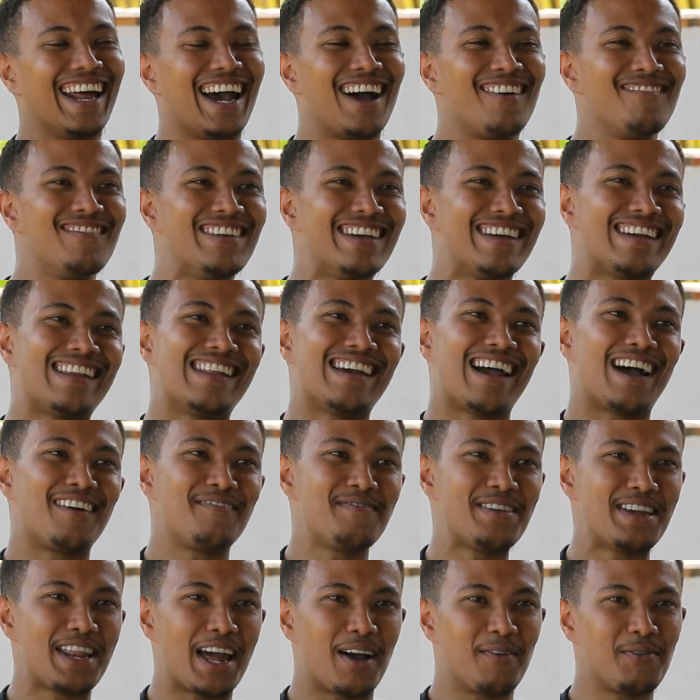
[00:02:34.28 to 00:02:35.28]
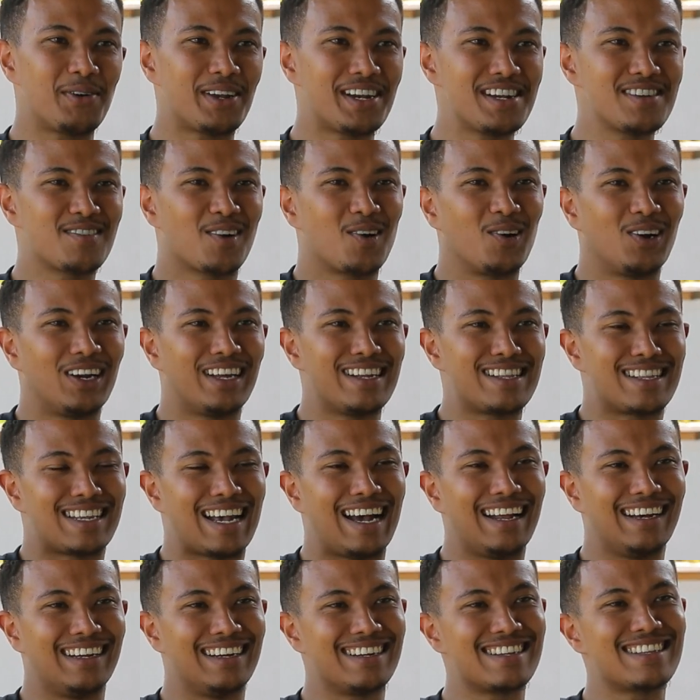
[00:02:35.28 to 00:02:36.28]
I mean, I wouldn't call it
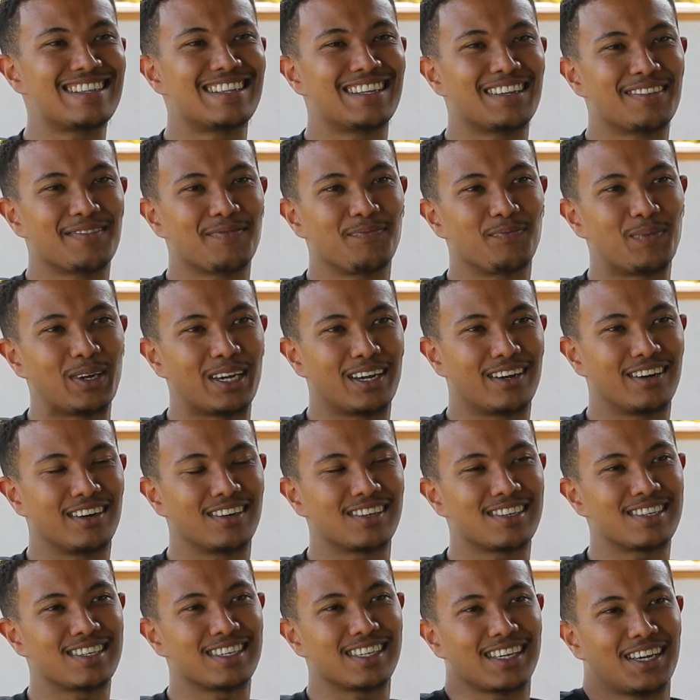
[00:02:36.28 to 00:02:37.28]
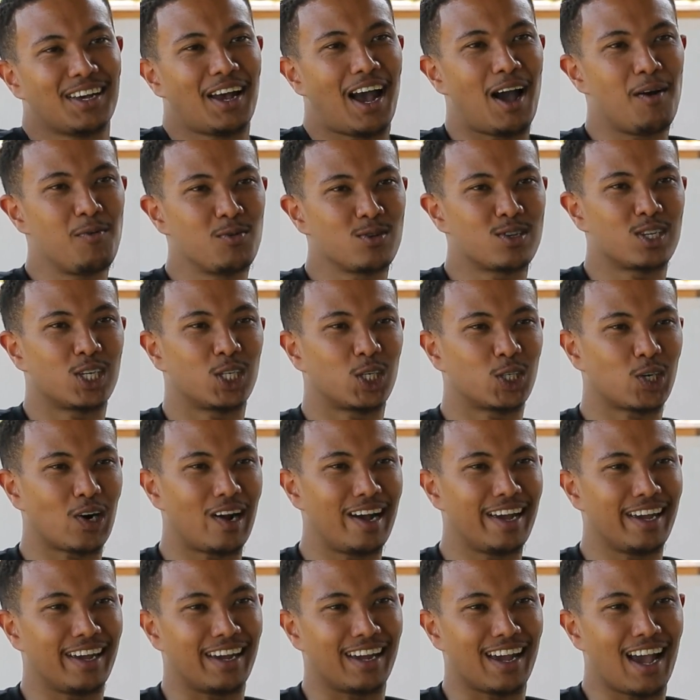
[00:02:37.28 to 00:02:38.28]
talent because I was
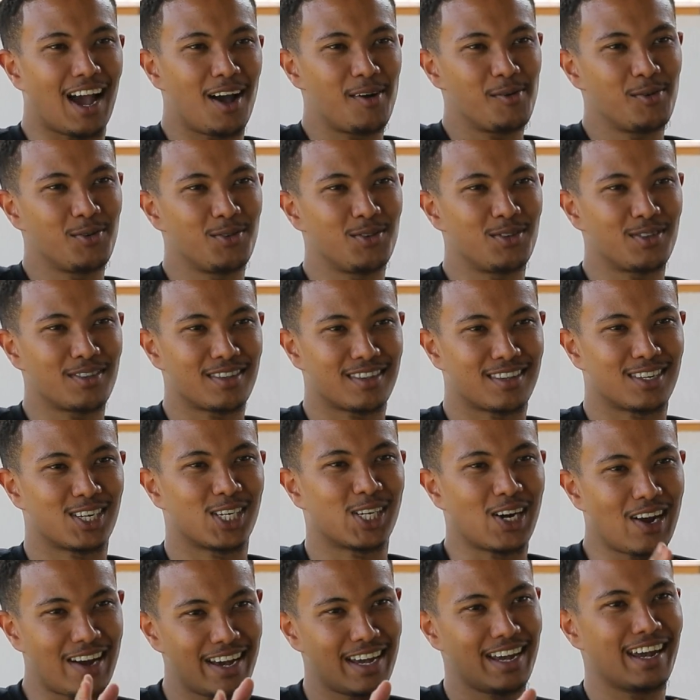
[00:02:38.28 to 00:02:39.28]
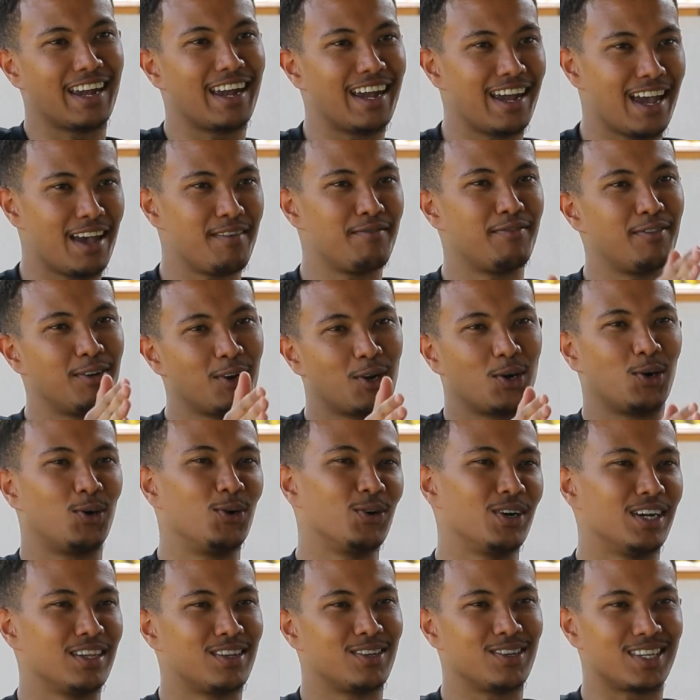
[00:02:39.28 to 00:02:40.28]
trying every
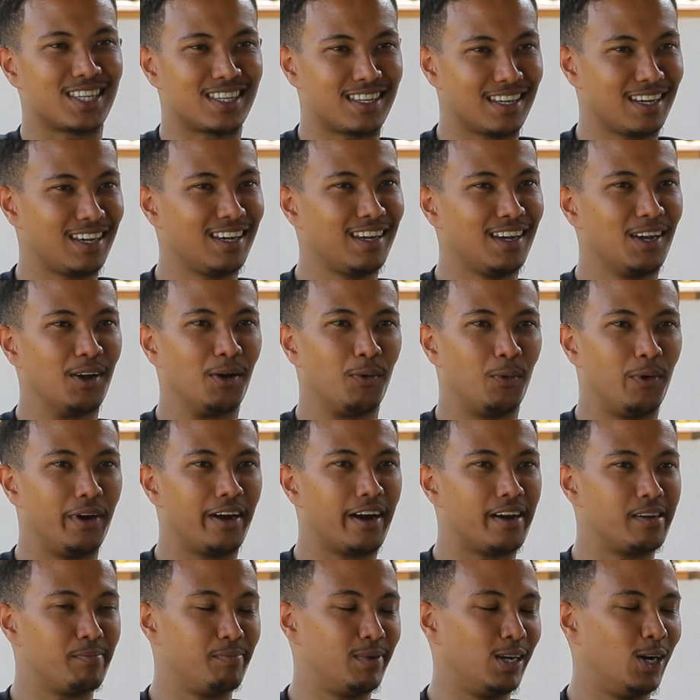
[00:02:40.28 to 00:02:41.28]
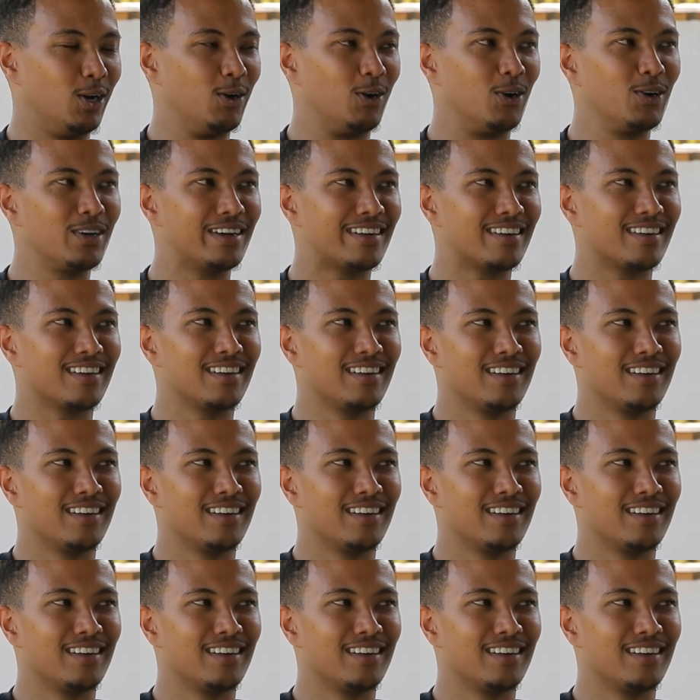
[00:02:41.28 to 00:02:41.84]
corner to see where I belong.